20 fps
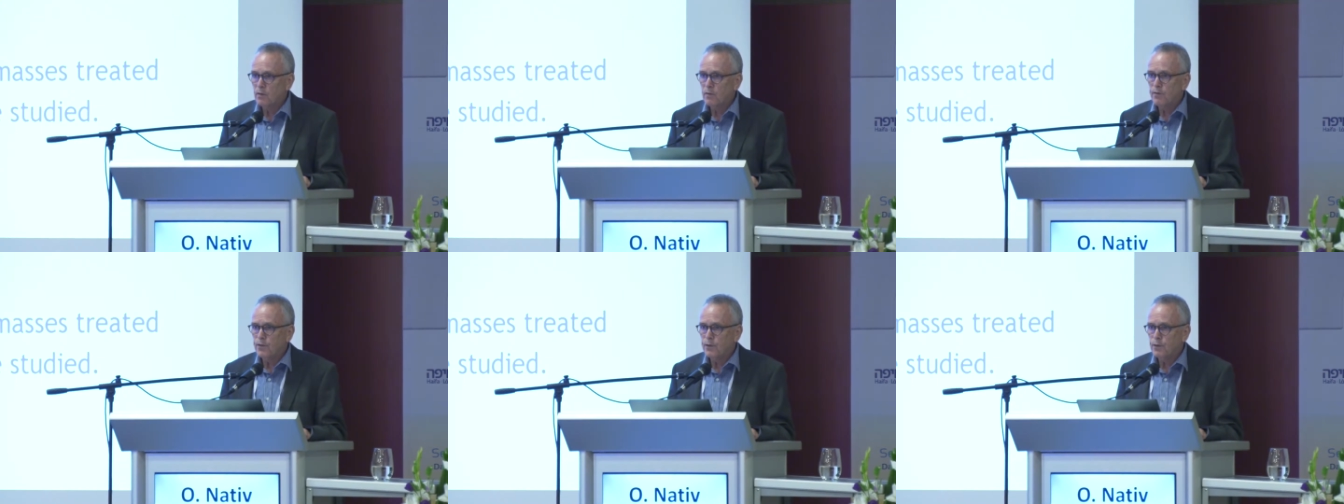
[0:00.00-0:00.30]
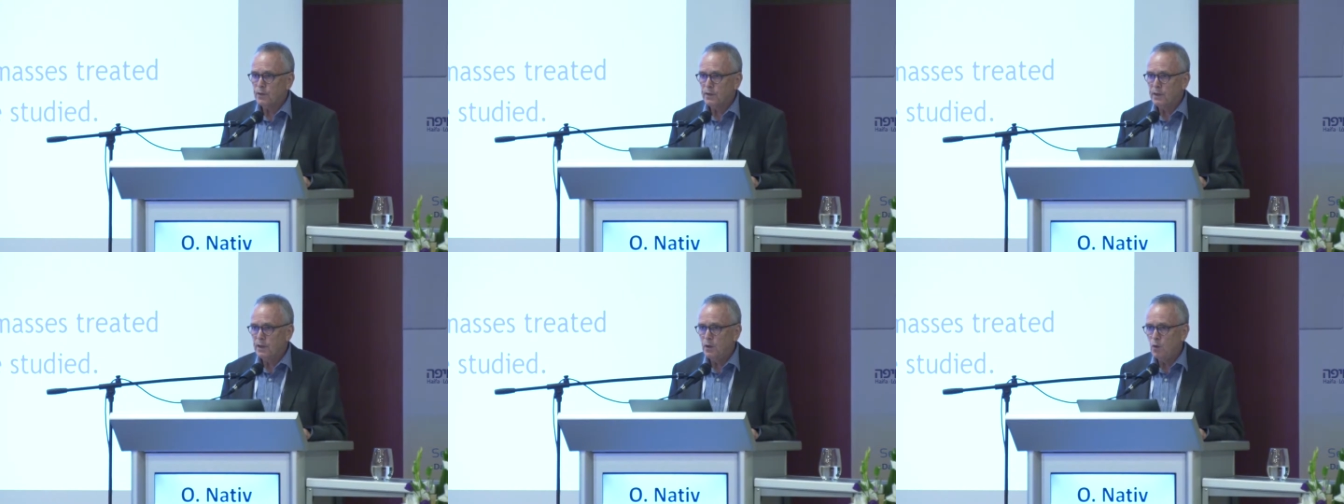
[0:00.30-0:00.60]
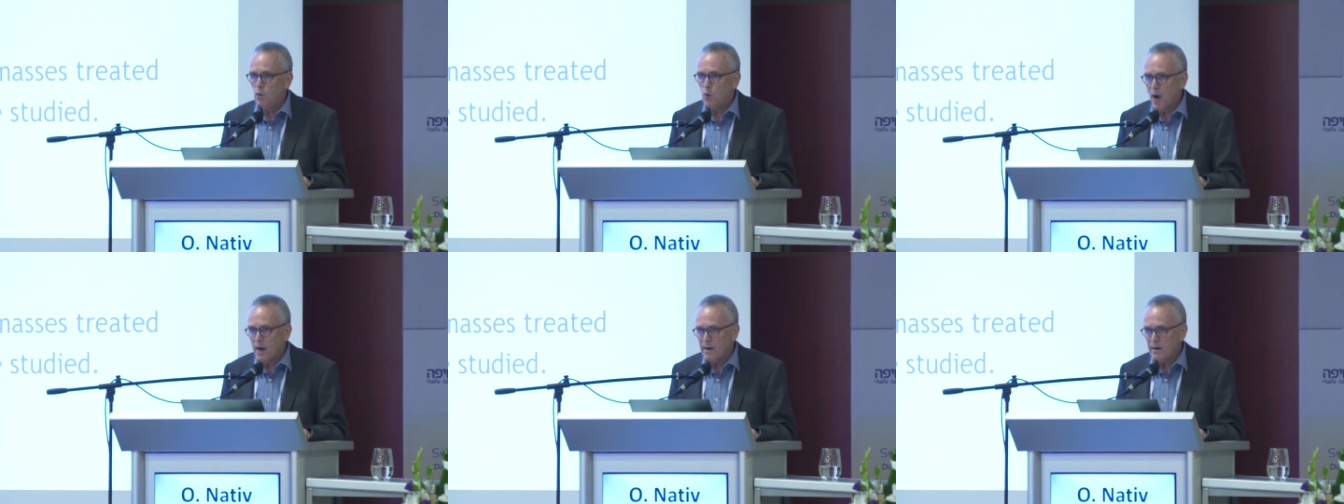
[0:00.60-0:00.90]
for
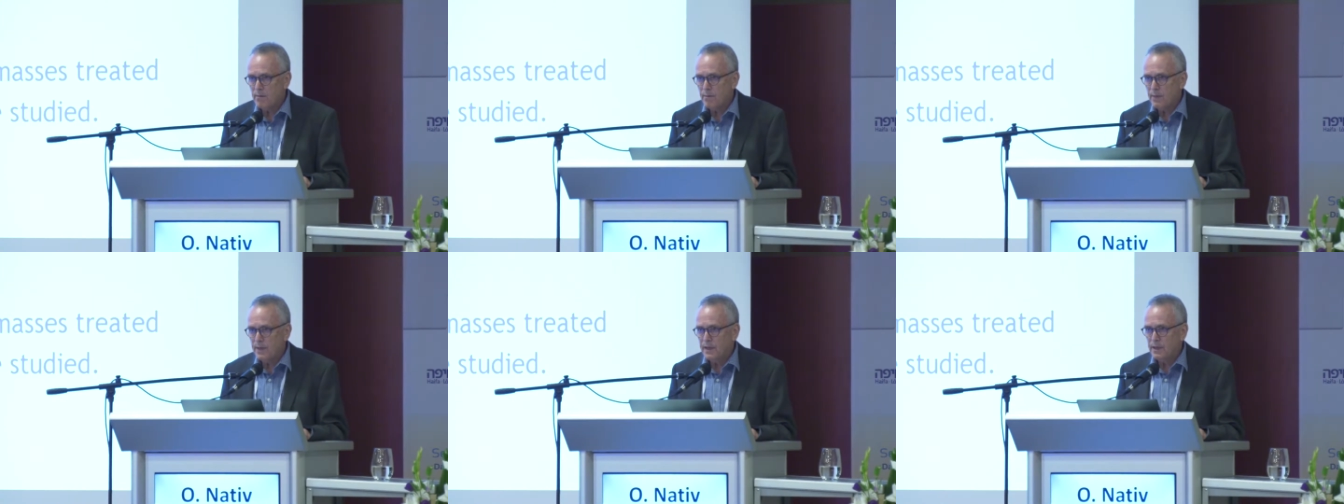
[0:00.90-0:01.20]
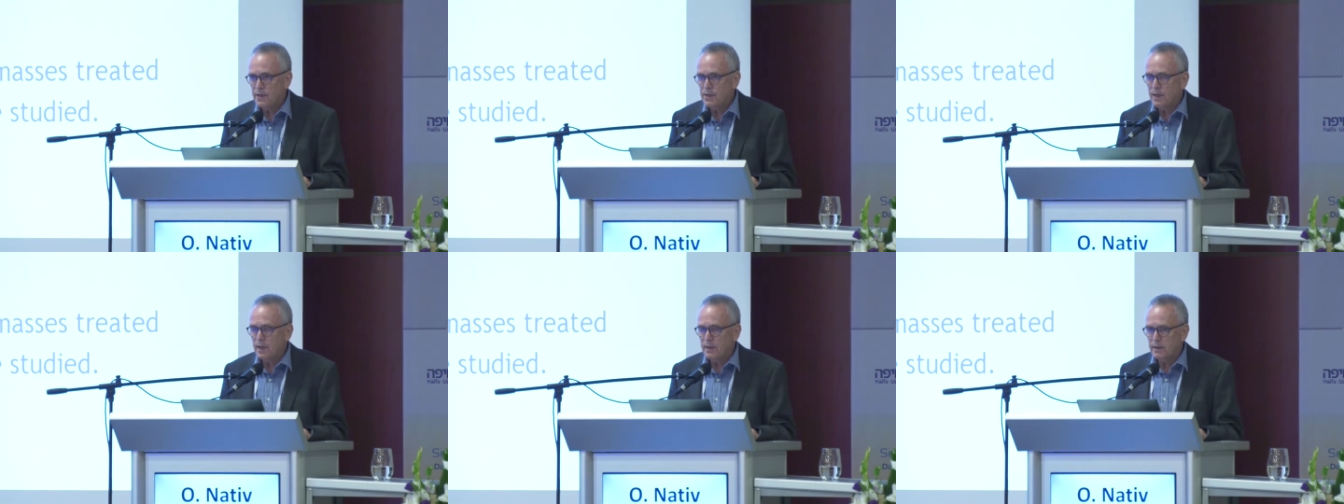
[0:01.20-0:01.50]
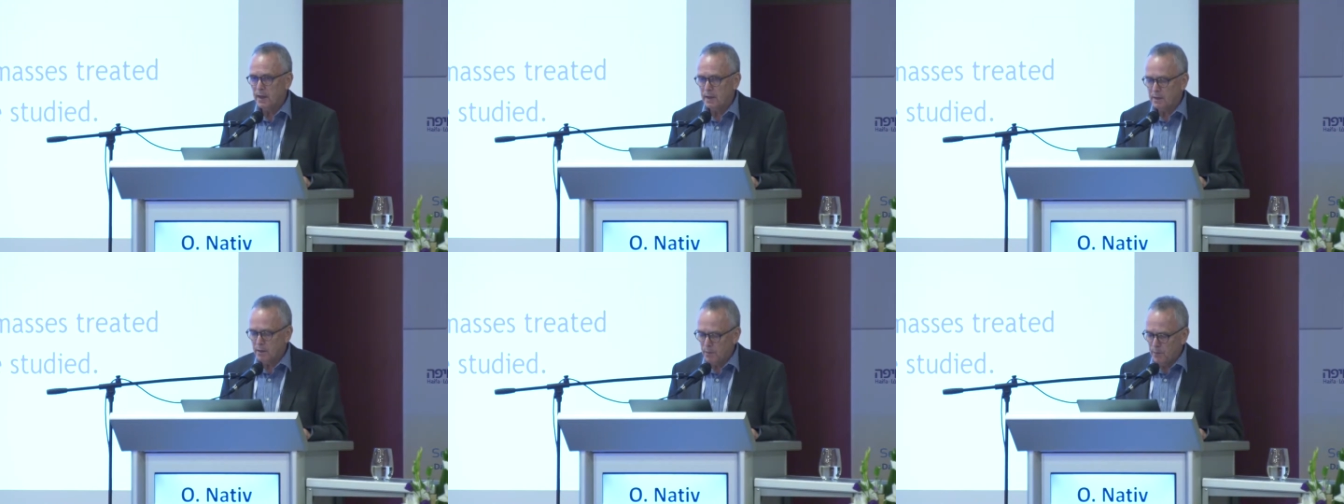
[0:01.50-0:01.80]
T1 patient.
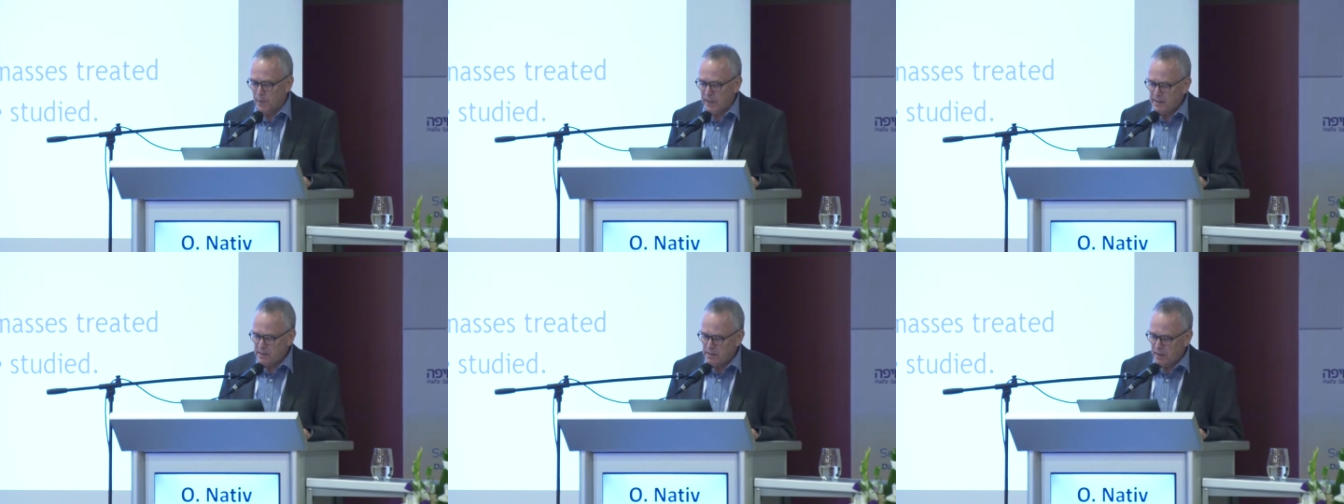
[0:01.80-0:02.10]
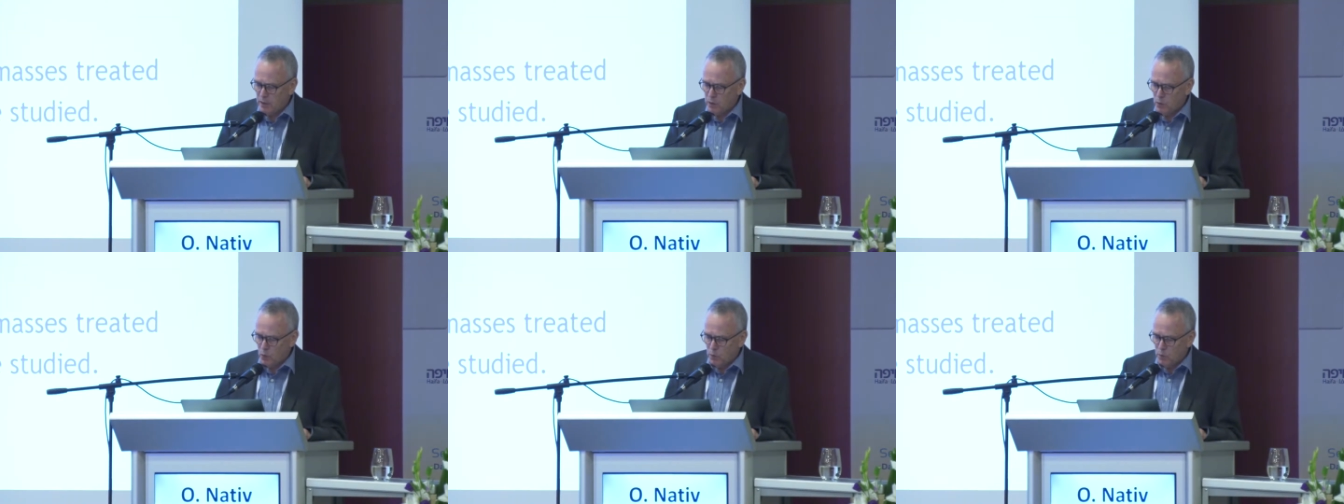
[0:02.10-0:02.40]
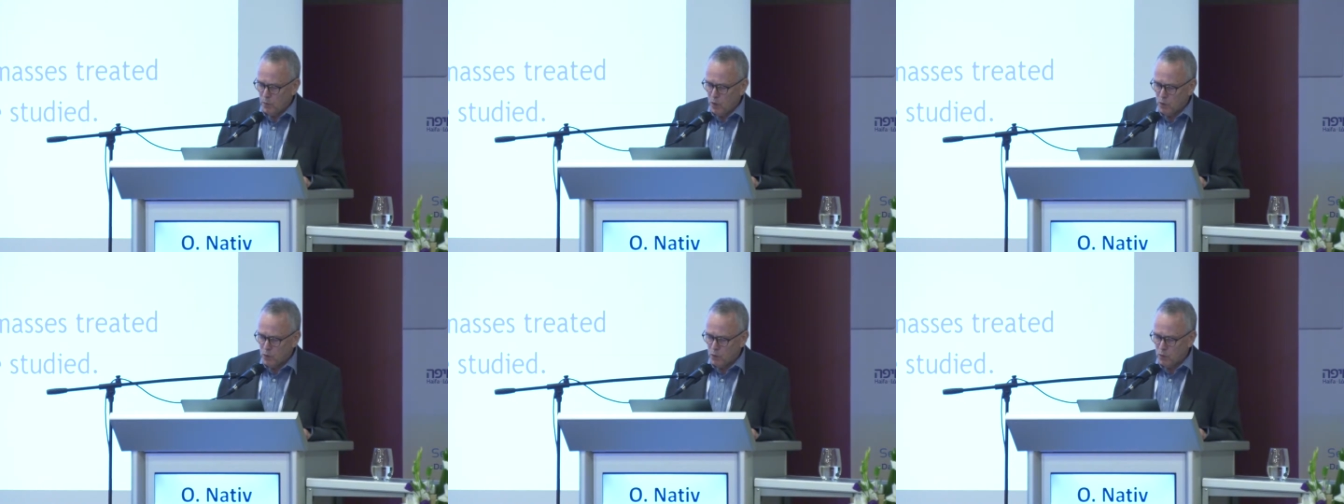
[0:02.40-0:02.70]
That means the tumor